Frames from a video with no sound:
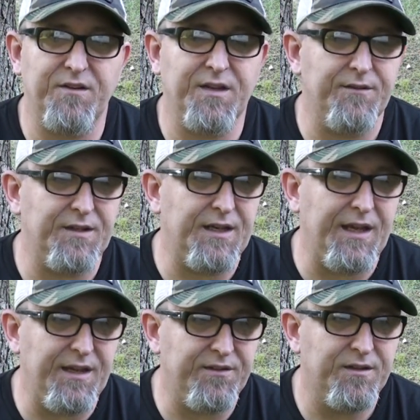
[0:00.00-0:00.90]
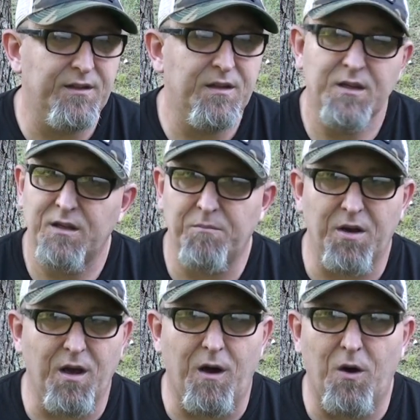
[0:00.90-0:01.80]
7 days.
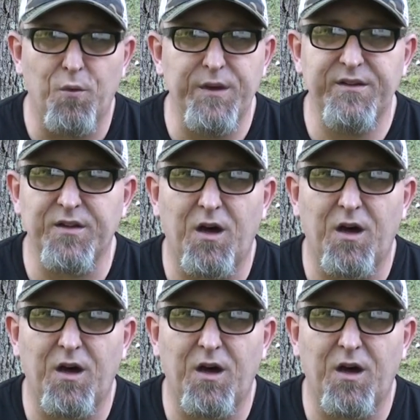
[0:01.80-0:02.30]
But always